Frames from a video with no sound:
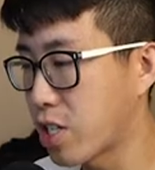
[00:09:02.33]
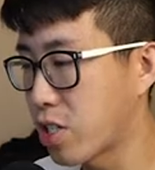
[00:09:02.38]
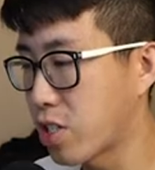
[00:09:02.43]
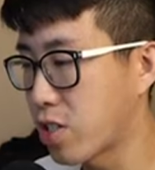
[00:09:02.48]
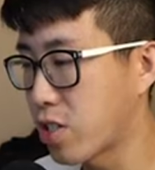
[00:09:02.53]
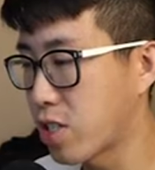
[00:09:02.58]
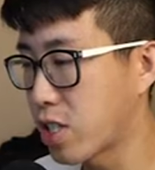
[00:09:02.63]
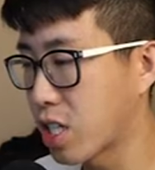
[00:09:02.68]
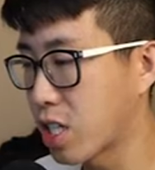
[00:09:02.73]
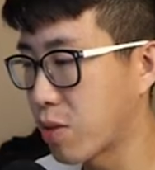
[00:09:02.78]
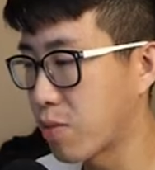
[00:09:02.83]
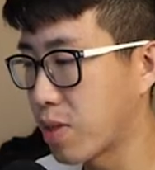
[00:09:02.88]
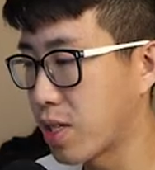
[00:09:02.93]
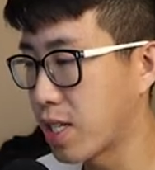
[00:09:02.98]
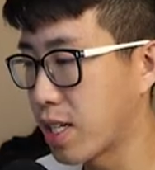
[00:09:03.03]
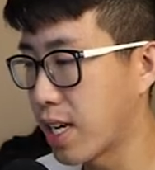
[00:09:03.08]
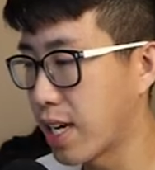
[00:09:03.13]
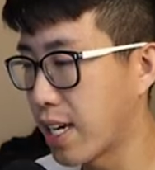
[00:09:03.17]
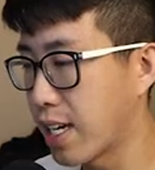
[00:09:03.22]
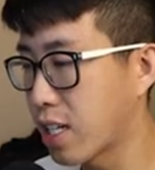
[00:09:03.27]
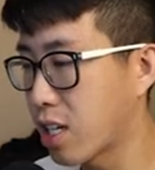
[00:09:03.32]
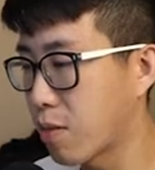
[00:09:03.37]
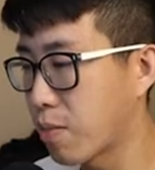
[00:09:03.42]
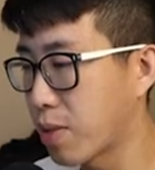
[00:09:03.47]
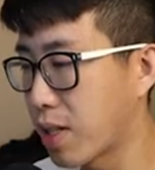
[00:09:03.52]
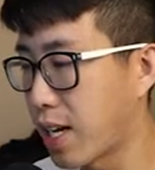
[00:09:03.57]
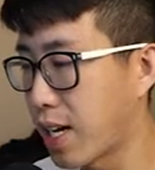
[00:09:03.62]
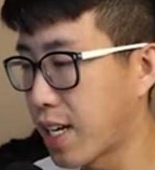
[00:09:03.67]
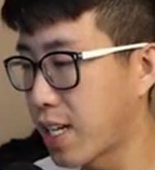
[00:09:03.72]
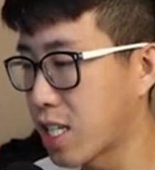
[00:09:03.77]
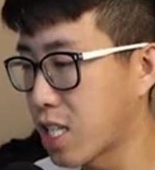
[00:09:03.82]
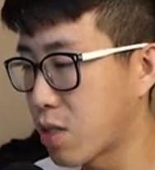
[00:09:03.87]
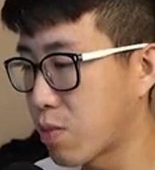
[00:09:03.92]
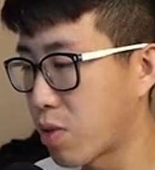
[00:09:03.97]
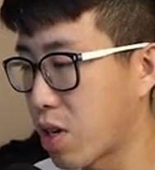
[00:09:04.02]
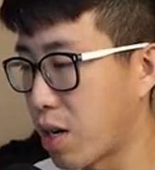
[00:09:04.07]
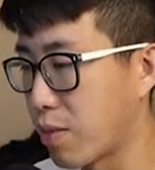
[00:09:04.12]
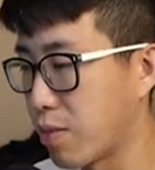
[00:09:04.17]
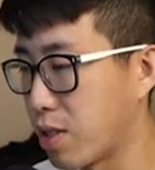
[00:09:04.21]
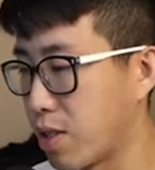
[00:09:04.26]
is going to be a compliance
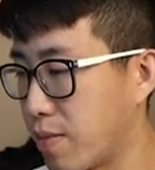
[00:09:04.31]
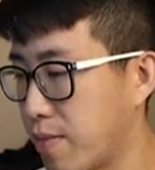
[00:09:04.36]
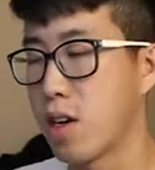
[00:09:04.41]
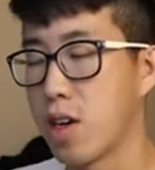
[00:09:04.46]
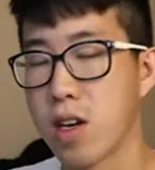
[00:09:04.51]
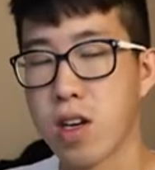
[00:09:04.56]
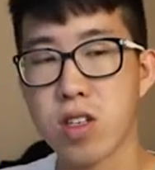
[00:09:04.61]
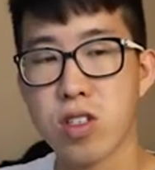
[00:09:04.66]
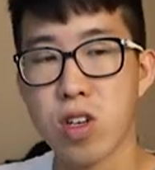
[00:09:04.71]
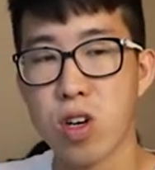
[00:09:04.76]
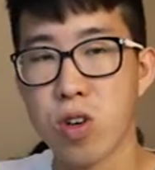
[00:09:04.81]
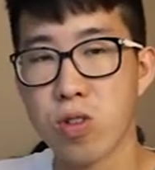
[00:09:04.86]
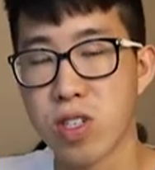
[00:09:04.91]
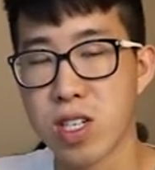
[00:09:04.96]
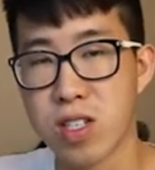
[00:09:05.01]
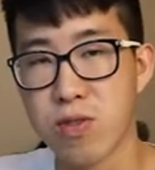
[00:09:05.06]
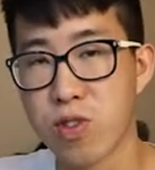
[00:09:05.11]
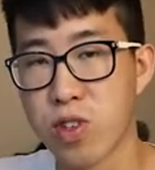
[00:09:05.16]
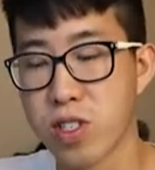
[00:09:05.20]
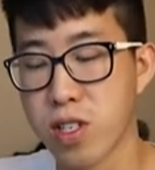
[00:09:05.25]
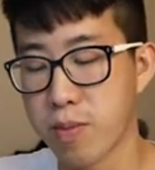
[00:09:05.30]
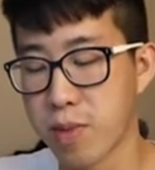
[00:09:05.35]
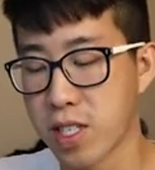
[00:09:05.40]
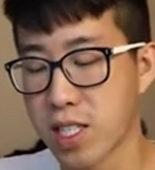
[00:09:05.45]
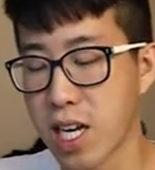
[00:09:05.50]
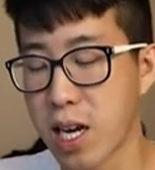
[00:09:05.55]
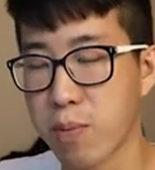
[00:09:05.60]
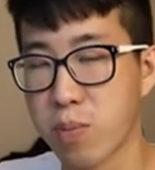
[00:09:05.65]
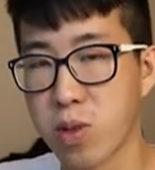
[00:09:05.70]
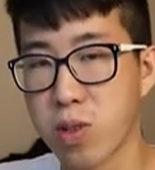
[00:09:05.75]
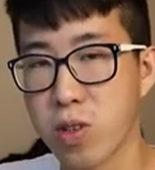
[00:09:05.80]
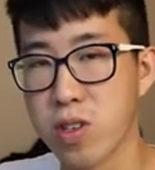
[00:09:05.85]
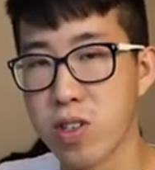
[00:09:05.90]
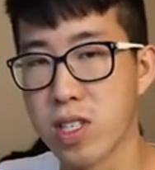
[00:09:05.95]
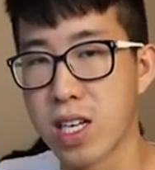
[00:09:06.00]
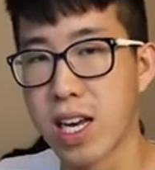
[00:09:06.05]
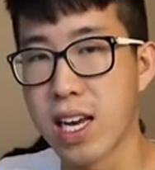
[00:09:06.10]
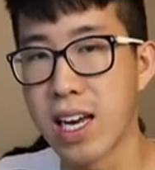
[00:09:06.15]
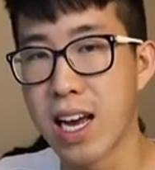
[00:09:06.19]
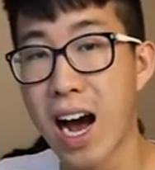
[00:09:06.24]
problem. So, just for some examples,
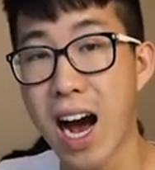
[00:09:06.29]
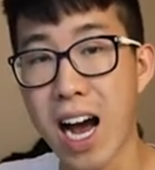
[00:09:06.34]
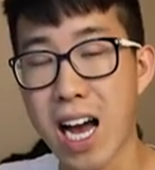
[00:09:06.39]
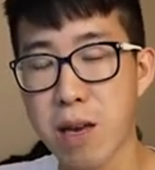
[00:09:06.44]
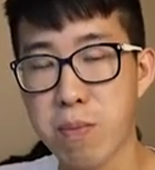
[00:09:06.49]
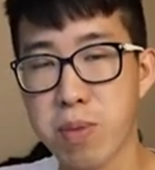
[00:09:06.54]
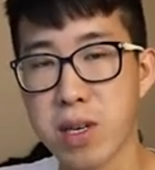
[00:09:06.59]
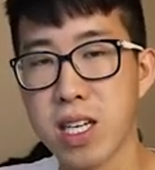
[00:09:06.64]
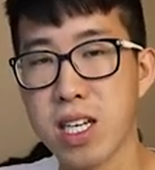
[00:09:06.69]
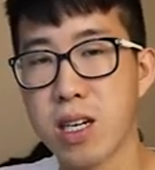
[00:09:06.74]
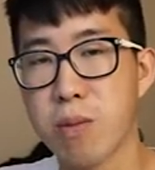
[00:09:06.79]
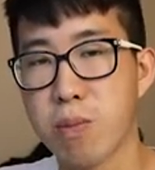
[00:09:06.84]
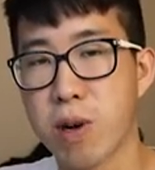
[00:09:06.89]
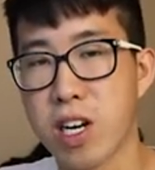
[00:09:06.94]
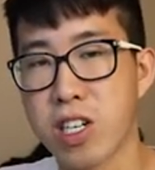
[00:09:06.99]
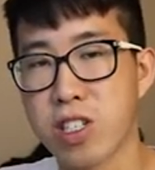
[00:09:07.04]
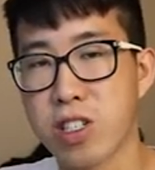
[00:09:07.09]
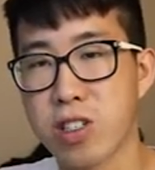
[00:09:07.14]
a high peak pressure